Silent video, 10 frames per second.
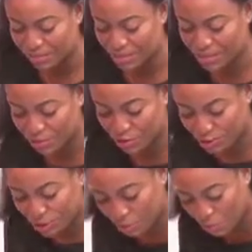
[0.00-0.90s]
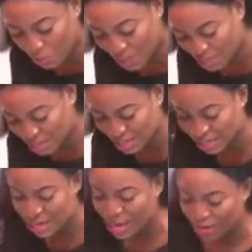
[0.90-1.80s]
His name is Honorable Boateng
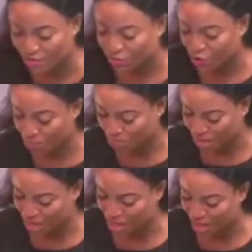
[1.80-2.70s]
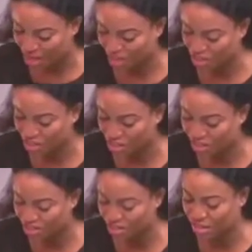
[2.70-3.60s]
from the
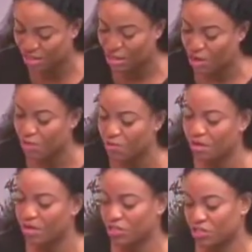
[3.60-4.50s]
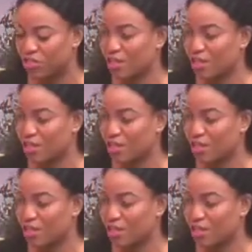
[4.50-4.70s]
Ashanti region.